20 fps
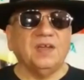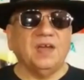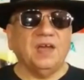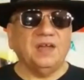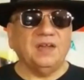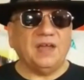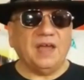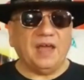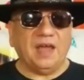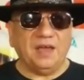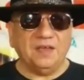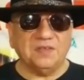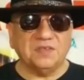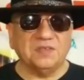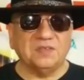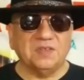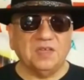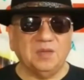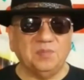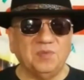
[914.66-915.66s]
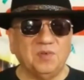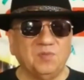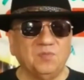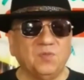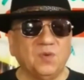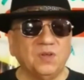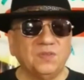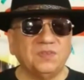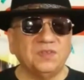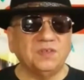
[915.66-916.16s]
and ask them
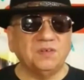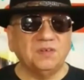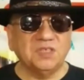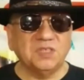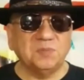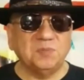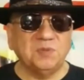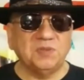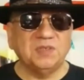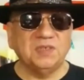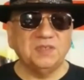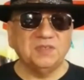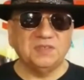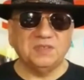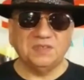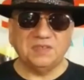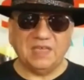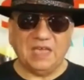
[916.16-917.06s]
what their experiences